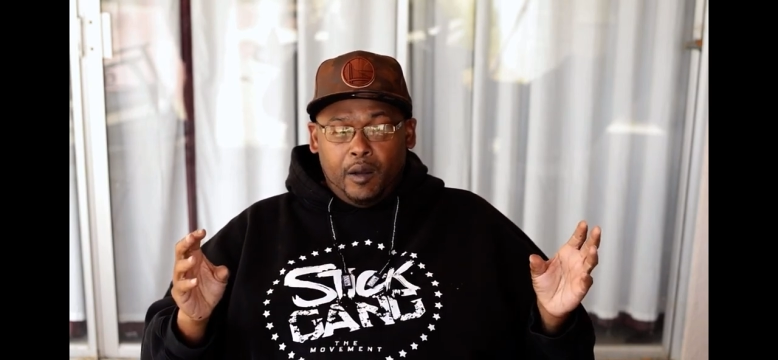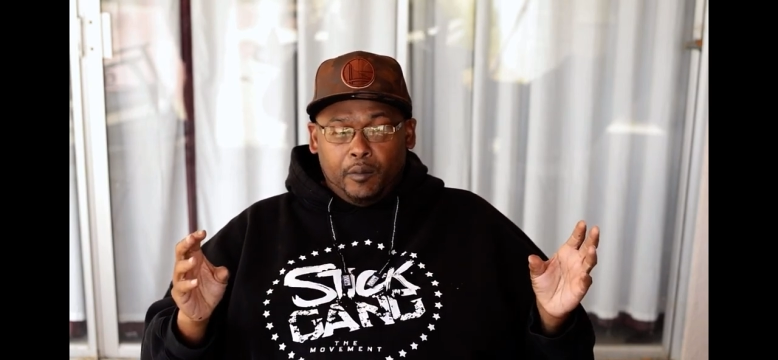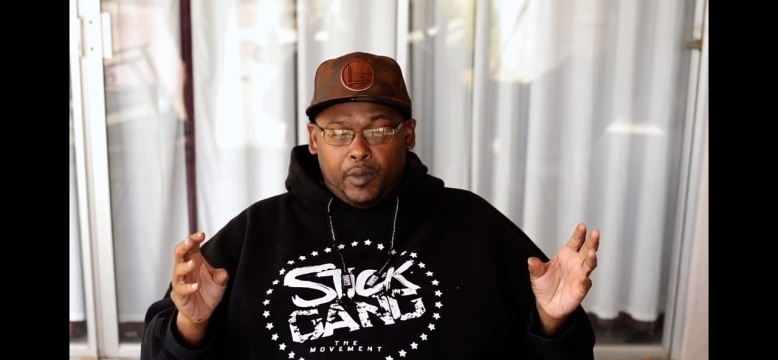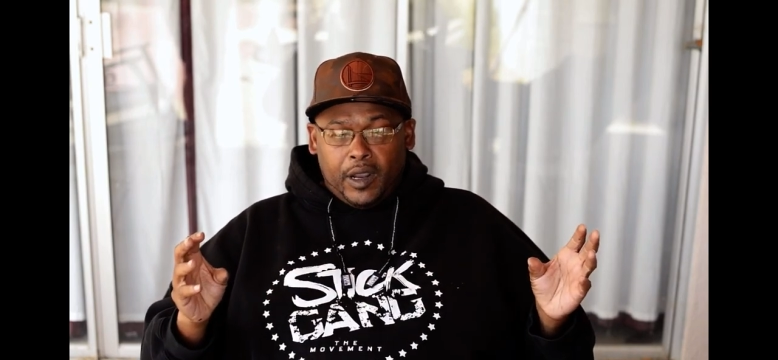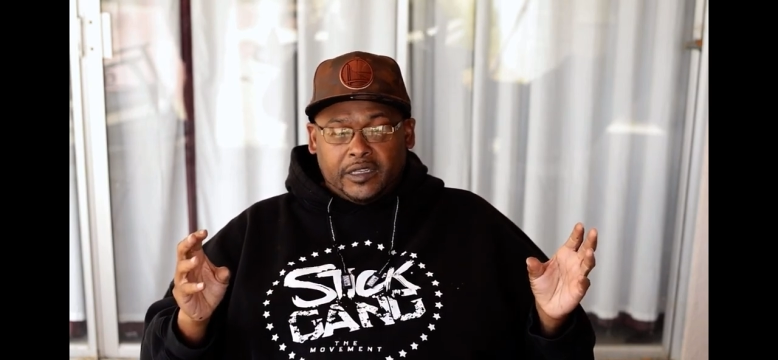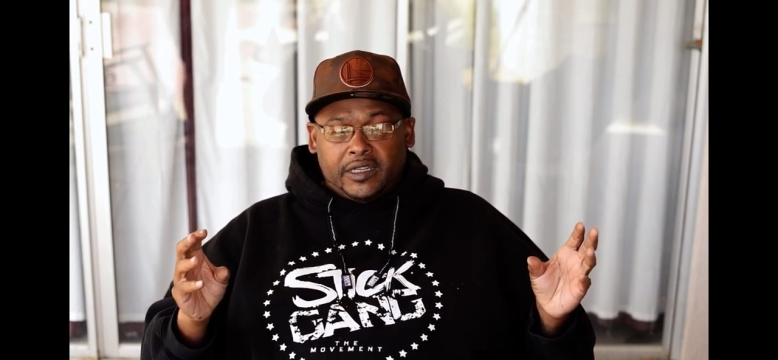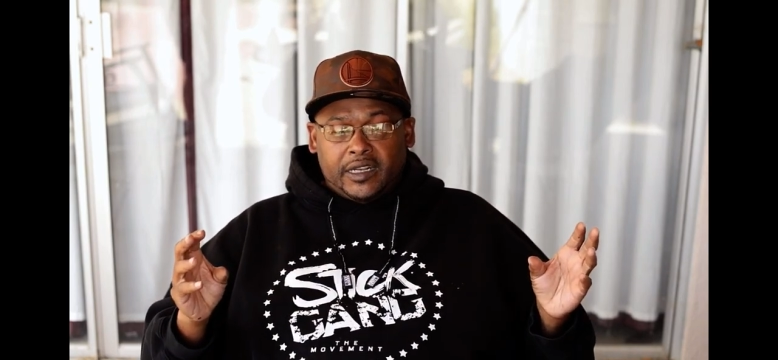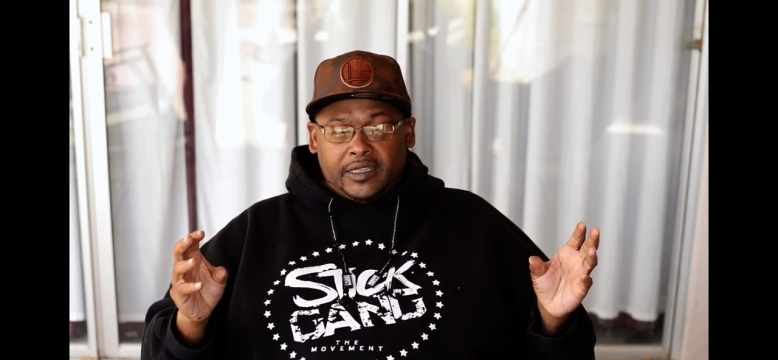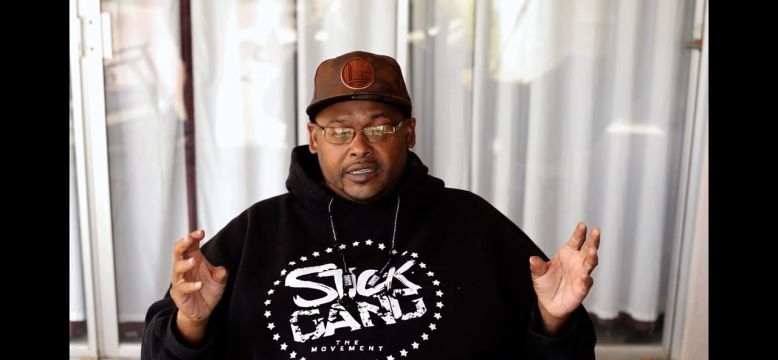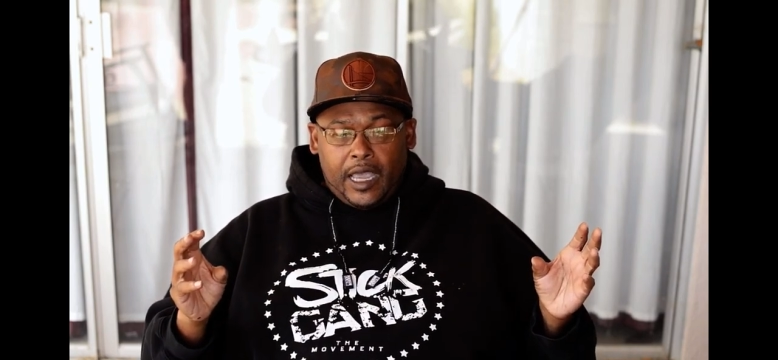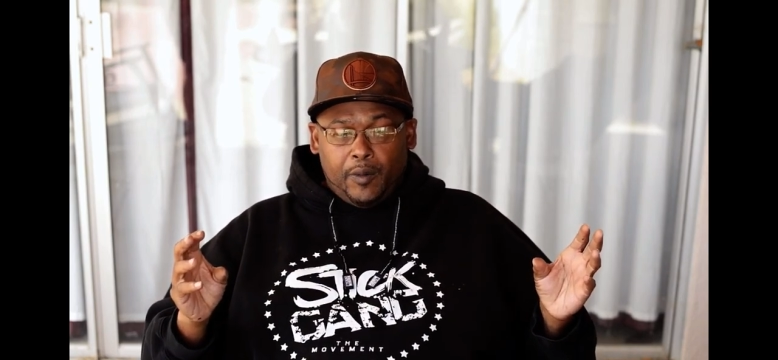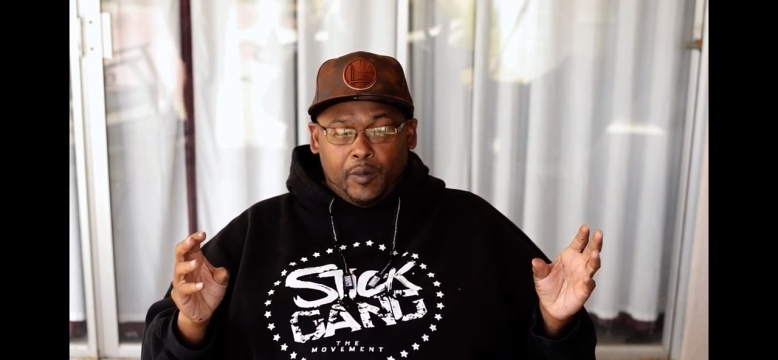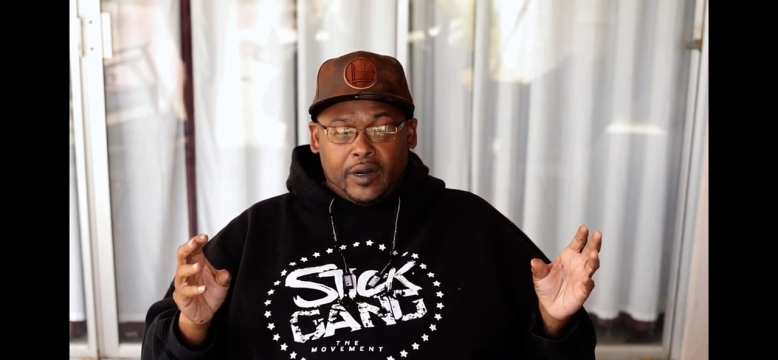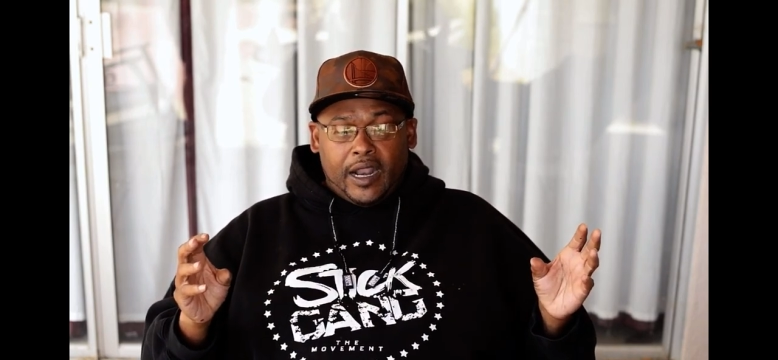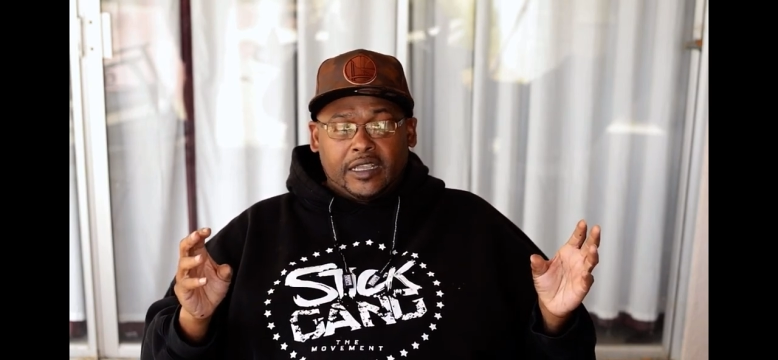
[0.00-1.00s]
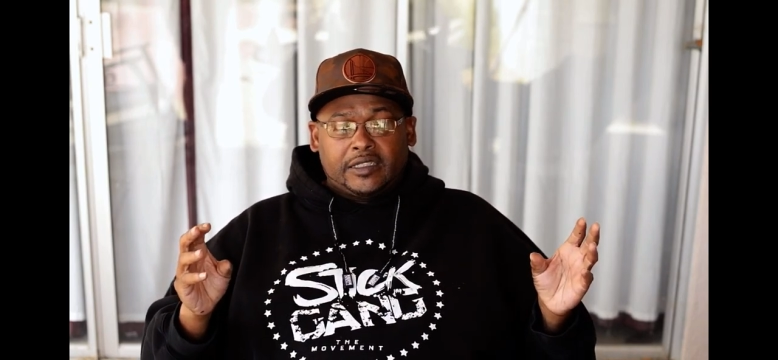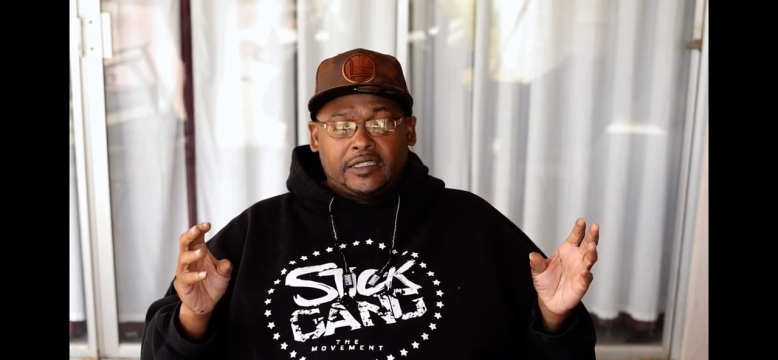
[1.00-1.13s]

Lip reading: bring to the table, and that's